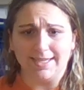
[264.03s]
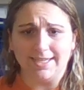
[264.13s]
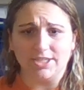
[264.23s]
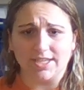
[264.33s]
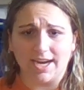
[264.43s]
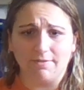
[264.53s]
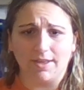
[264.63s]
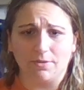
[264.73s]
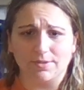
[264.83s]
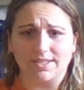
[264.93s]
He just kind of
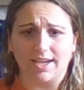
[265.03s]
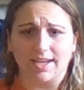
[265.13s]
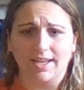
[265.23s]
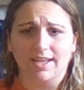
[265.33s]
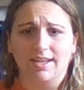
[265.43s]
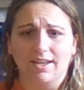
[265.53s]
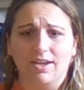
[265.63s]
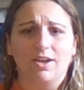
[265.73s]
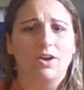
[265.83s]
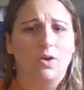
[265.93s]
was
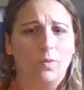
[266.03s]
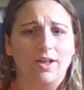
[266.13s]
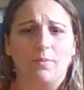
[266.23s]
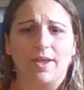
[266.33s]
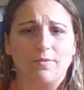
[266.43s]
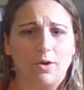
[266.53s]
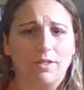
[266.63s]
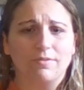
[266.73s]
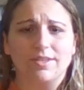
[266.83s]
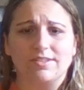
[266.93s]
well, we have
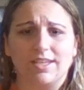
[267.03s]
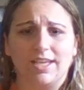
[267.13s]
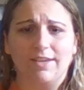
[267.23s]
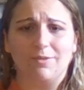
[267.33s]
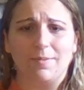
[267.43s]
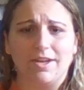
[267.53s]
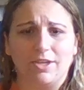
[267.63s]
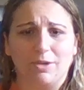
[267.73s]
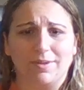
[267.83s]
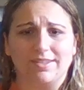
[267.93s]
all of these evil
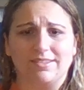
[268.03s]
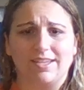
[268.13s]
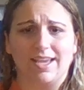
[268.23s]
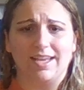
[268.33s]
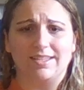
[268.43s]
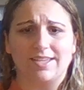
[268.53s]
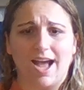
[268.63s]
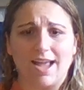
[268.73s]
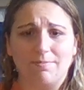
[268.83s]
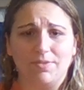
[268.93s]
metahumans, and
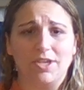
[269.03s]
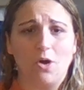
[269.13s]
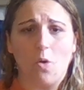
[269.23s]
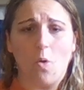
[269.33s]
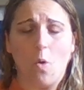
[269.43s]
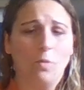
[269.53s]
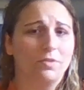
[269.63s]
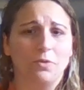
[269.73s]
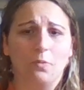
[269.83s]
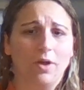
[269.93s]
I am the
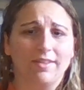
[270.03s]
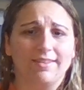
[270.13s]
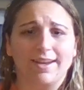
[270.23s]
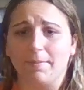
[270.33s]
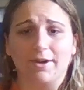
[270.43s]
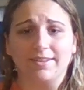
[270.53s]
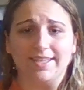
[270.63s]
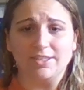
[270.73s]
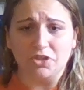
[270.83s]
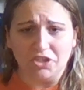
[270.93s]
only one that
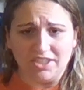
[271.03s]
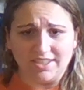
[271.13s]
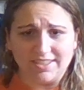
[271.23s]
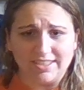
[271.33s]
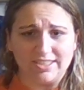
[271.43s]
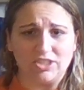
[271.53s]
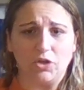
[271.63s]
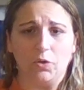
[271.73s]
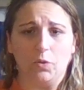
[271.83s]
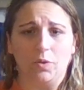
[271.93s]
apparently is good,
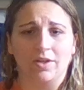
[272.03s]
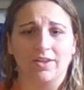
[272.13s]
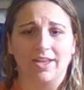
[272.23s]
so